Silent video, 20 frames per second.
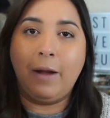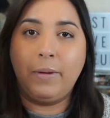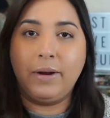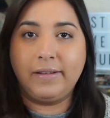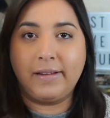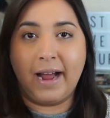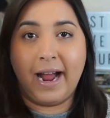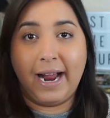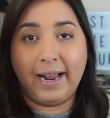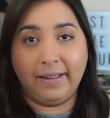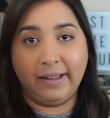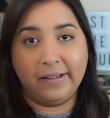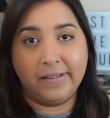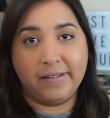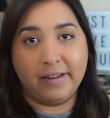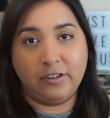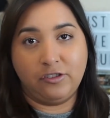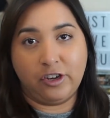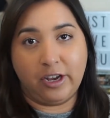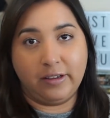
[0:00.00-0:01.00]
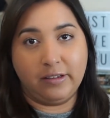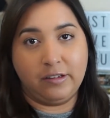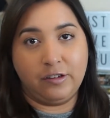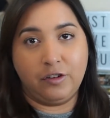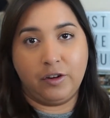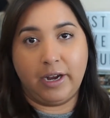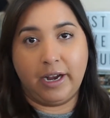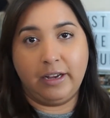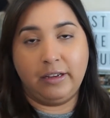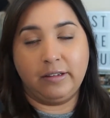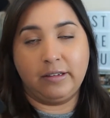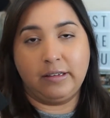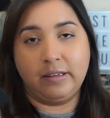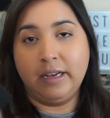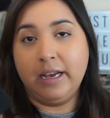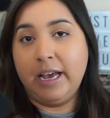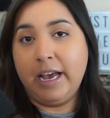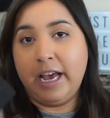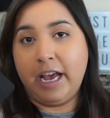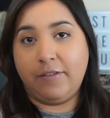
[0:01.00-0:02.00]
would highly suggest you guys,
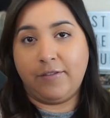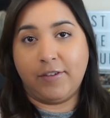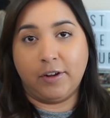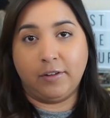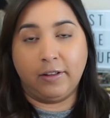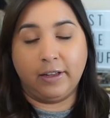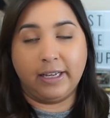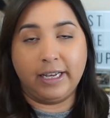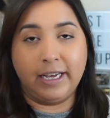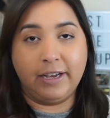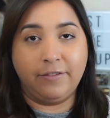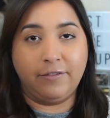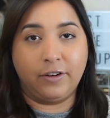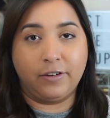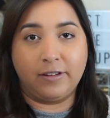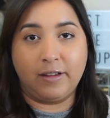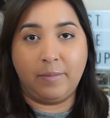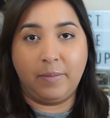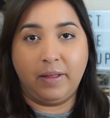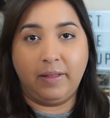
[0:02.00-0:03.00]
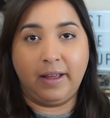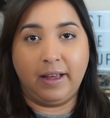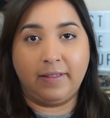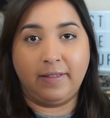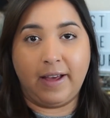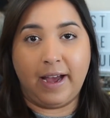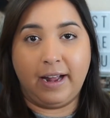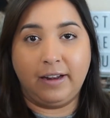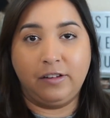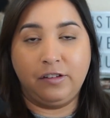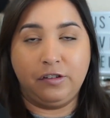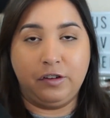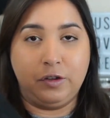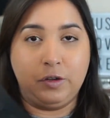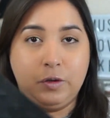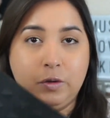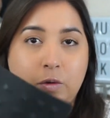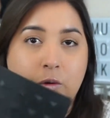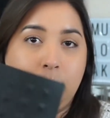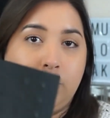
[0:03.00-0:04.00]
if you're looking for something like that,
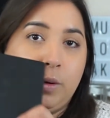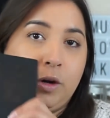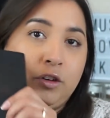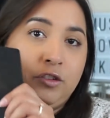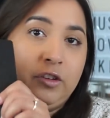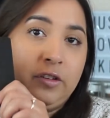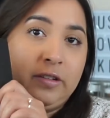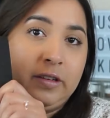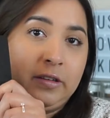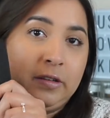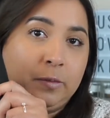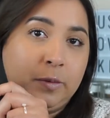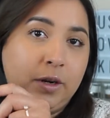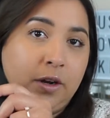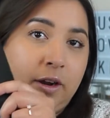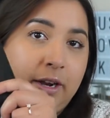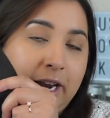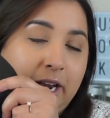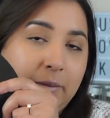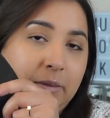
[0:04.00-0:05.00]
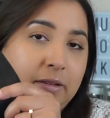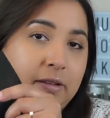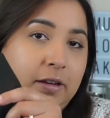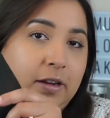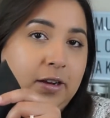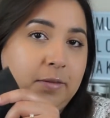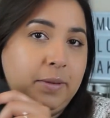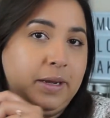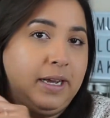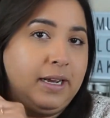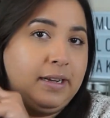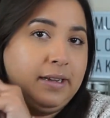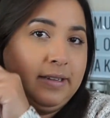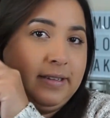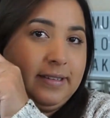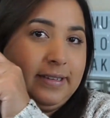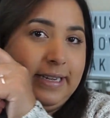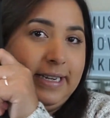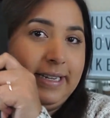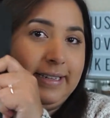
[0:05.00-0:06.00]
to purchase this one on Amazon
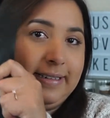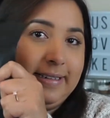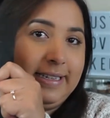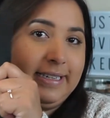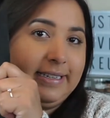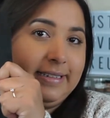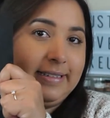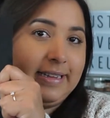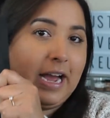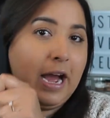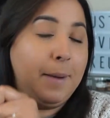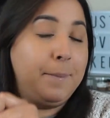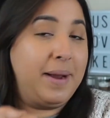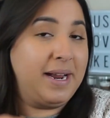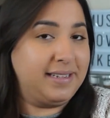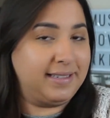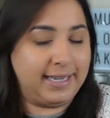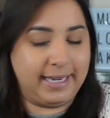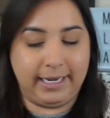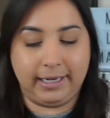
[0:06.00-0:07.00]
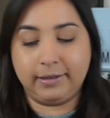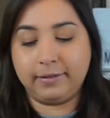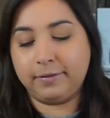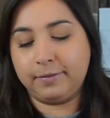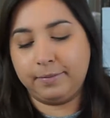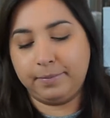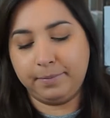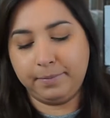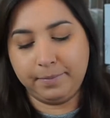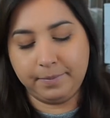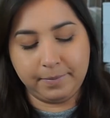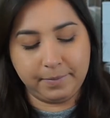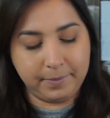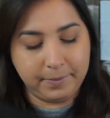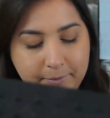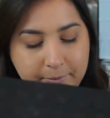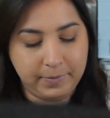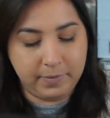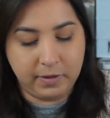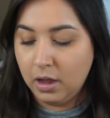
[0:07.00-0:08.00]
because it is amazing.
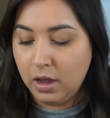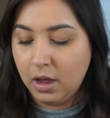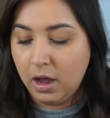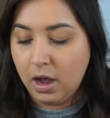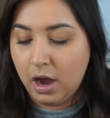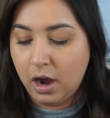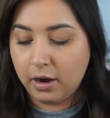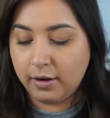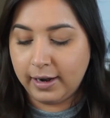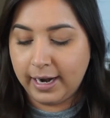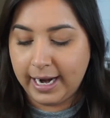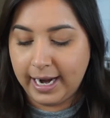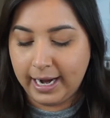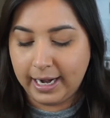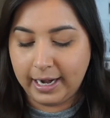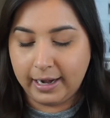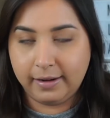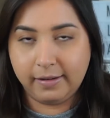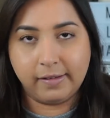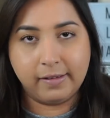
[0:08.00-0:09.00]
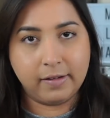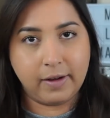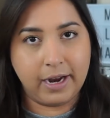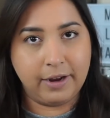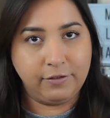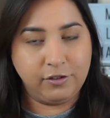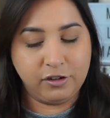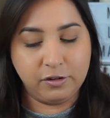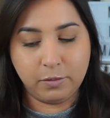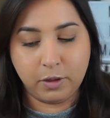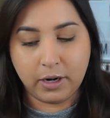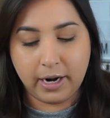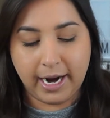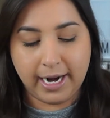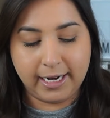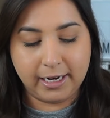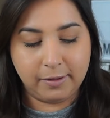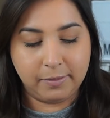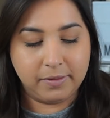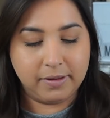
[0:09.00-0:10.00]
All right, and so I have two more
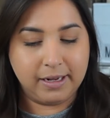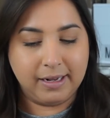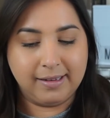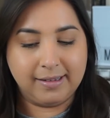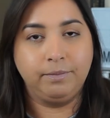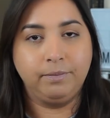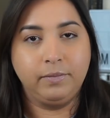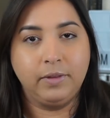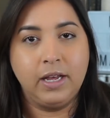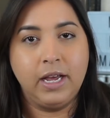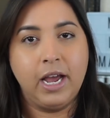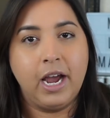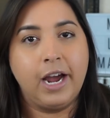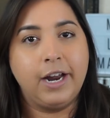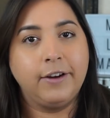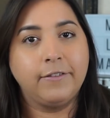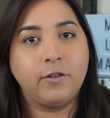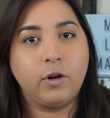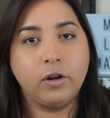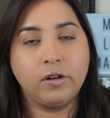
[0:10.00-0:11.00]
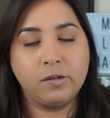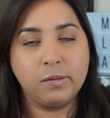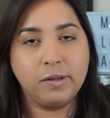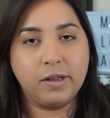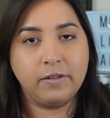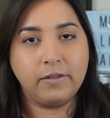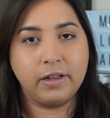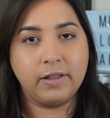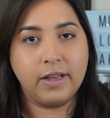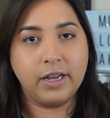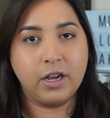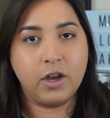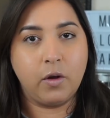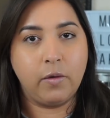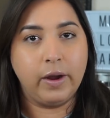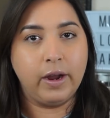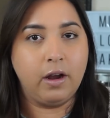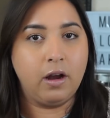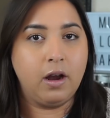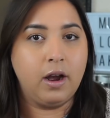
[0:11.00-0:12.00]
items. And of course, with everything
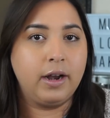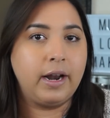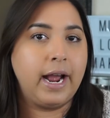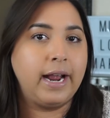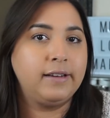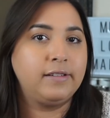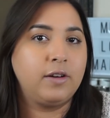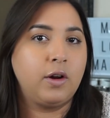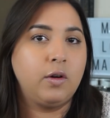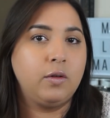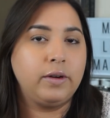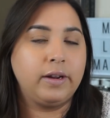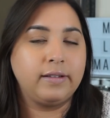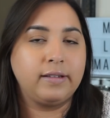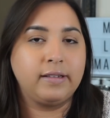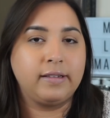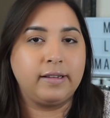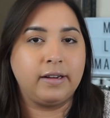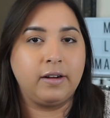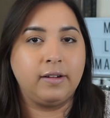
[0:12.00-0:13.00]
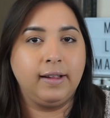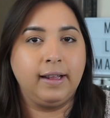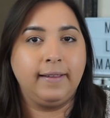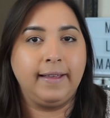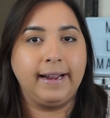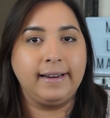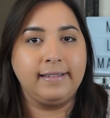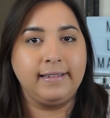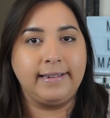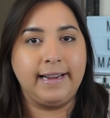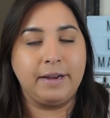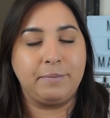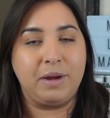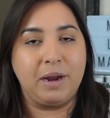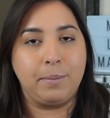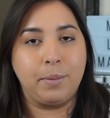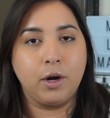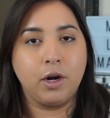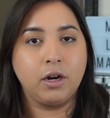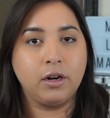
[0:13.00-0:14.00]
going on, I don't necessarily like to take my
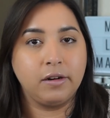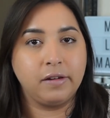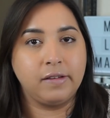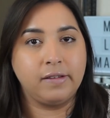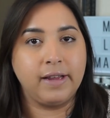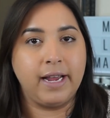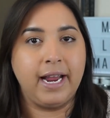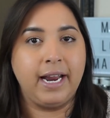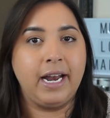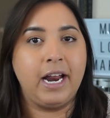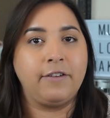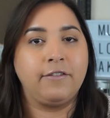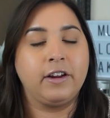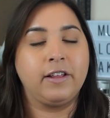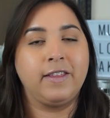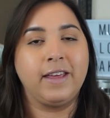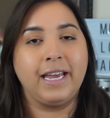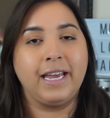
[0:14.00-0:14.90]
purse and everything